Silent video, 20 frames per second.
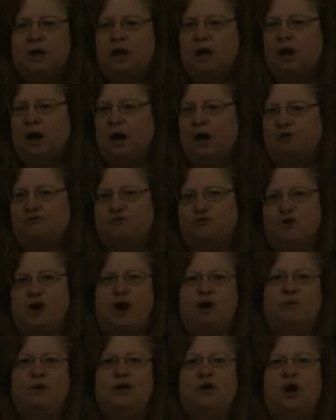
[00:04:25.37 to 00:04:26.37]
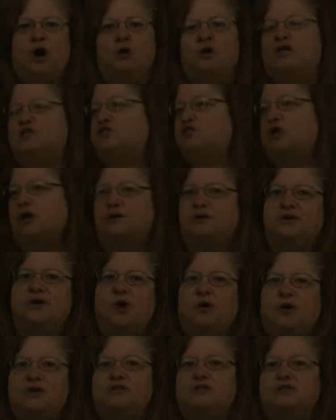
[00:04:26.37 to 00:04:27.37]
Uh, for all we know, he started
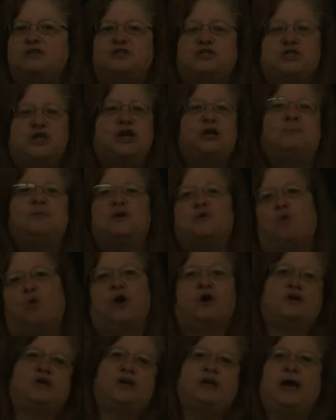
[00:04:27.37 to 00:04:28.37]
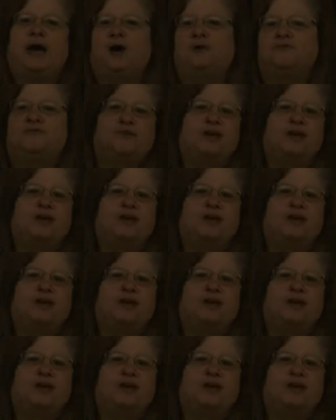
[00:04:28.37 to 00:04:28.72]
going to the gym and working out,